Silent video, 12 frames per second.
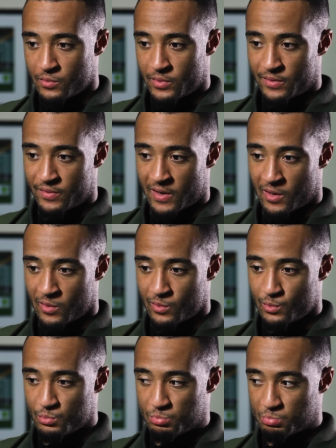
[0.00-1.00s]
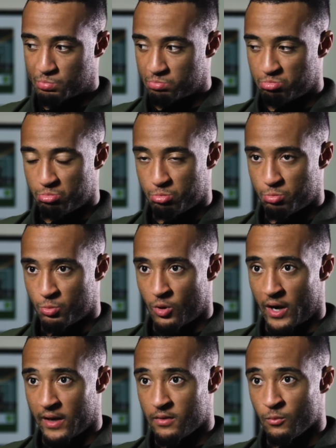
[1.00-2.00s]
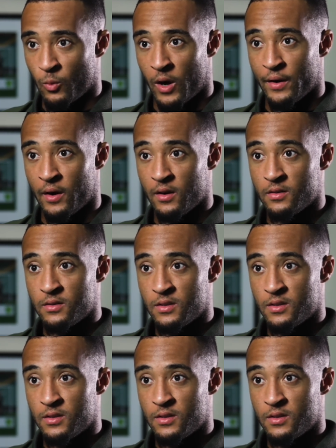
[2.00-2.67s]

we felt, why not?